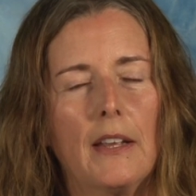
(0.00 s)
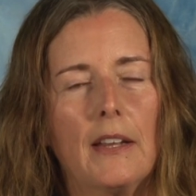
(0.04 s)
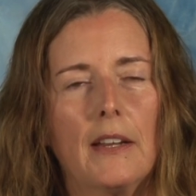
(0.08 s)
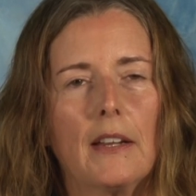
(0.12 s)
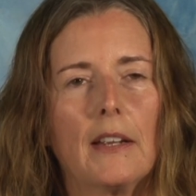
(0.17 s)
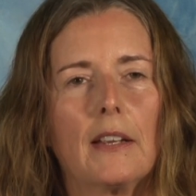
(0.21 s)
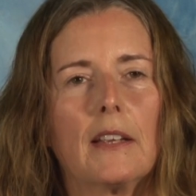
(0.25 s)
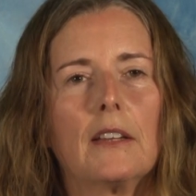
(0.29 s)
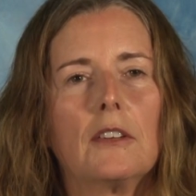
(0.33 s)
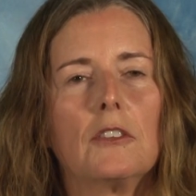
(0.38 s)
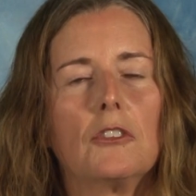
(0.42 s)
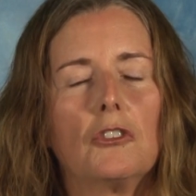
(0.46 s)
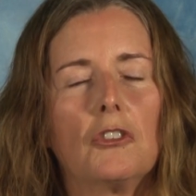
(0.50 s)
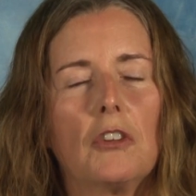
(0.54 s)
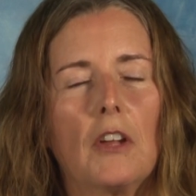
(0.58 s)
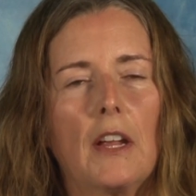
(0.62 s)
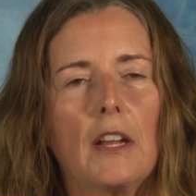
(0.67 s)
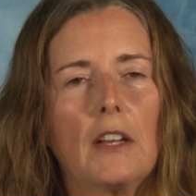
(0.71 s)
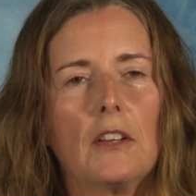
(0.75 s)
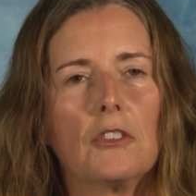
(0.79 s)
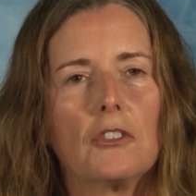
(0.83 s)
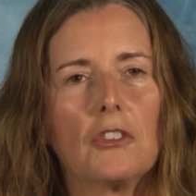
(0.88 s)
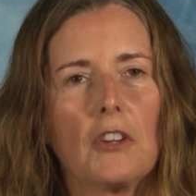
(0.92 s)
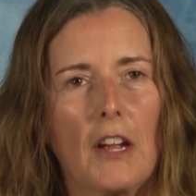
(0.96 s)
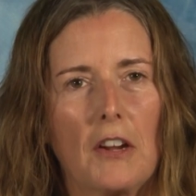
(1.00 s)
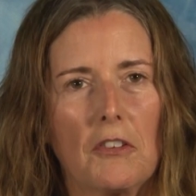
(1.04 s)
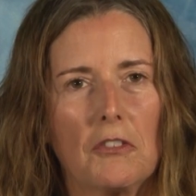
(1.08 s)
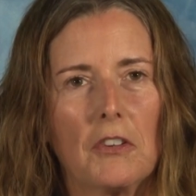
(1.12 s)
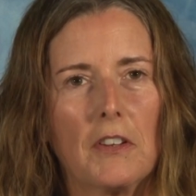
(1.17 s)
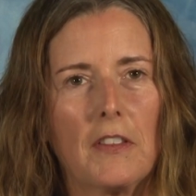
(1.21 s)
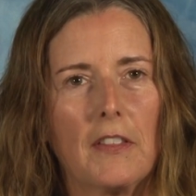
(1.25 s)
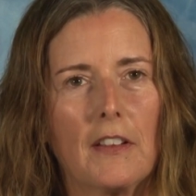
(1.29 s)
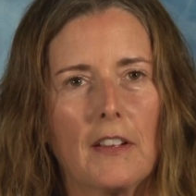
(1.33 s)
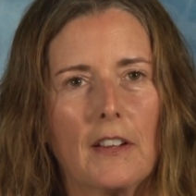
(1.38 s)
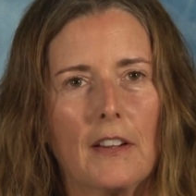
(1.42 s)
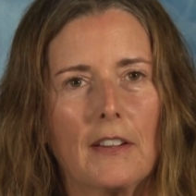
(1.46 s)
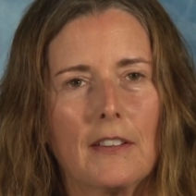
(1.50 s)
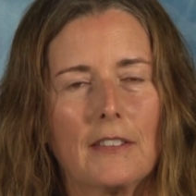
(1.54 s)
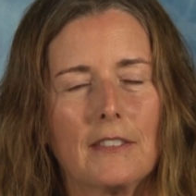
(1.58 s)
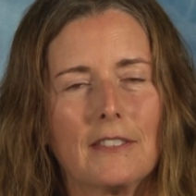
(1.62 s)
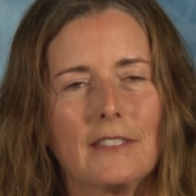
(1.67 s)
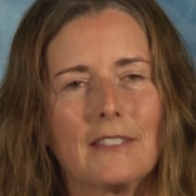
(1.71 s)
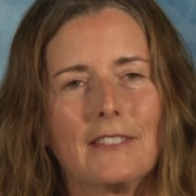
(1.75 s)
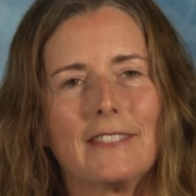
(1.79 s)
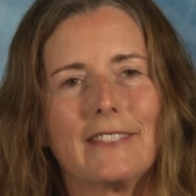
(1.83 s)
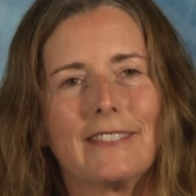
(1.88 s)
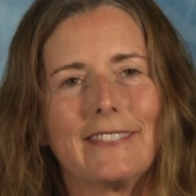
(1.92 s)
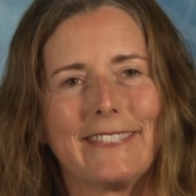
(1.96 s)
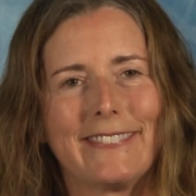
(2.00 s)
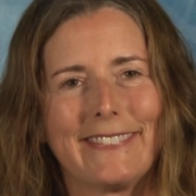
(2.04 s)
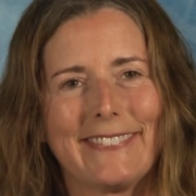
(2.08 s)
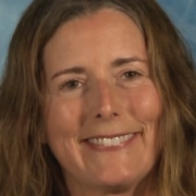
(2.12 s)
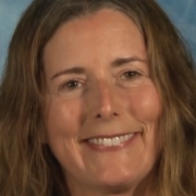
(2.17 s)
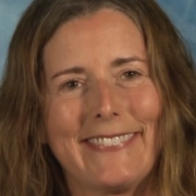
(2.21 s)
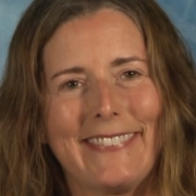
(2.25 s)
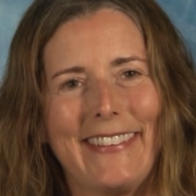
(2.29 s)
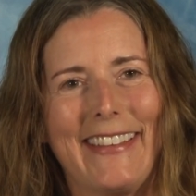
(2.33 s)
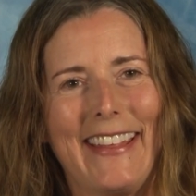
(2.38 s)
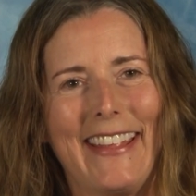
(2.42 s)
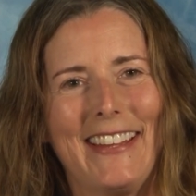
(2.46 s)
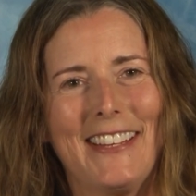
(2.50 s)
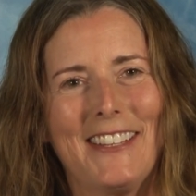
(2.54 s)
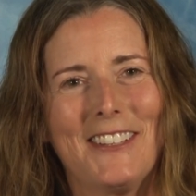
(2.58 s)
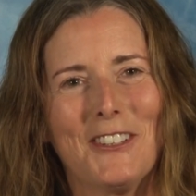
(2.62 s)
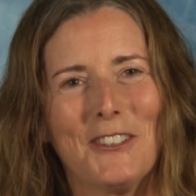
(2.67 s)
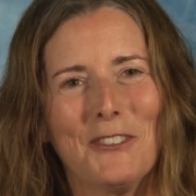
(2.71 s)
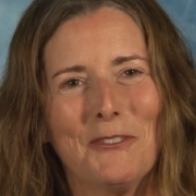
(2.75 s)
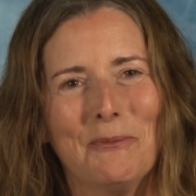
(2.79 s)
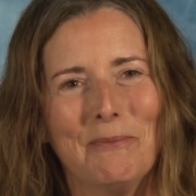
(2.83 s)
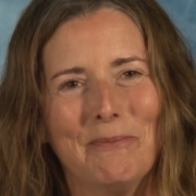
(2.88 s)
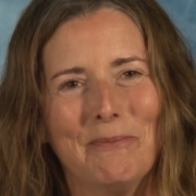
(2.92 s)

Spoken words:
and it can change everything. Thank you.